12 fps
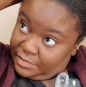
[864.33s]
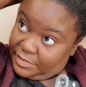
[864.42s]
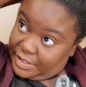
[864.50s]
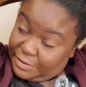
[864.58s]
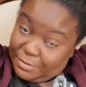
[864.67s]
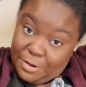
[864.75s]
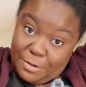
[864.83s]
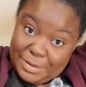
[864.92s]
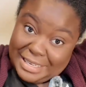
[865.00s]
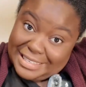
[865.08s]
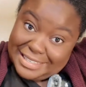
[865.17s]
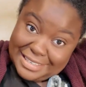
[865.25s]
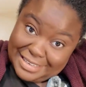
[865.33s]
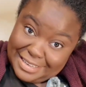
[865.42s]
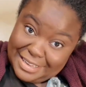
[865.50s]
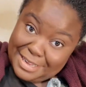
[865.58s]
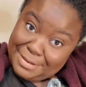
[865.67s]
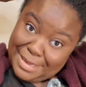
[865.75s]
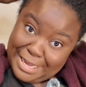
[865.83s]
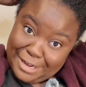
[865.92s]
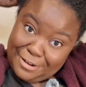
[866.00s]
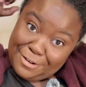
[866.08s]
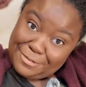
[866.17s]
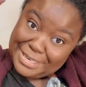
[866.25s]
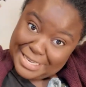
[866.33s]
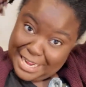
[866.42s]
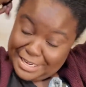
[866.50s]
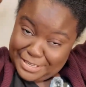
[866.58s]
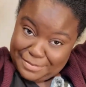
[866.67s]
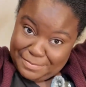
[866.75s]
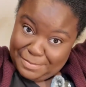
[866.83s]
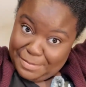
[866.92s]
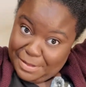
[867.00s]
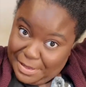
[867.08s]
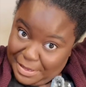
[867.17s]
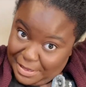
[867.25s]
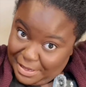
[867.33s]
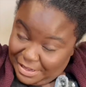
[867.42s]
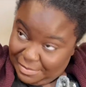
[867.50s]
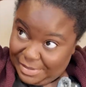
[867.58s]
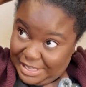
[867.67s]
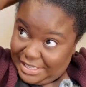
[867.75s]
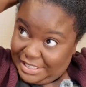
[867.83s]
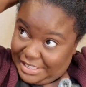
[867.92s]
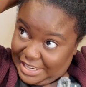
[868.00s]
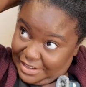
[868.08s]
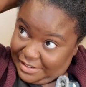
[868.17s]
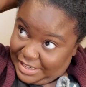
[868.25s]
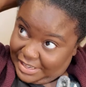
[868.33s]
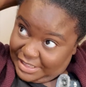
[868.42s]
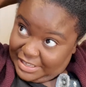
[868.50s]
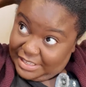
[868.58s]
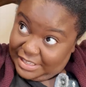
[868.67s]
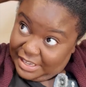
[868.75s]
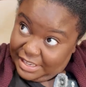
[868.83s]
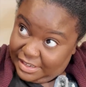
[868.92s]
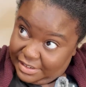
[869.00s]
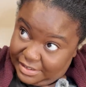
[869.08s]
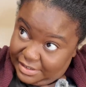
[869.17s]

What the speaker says: Hair always ends up being styled like this again.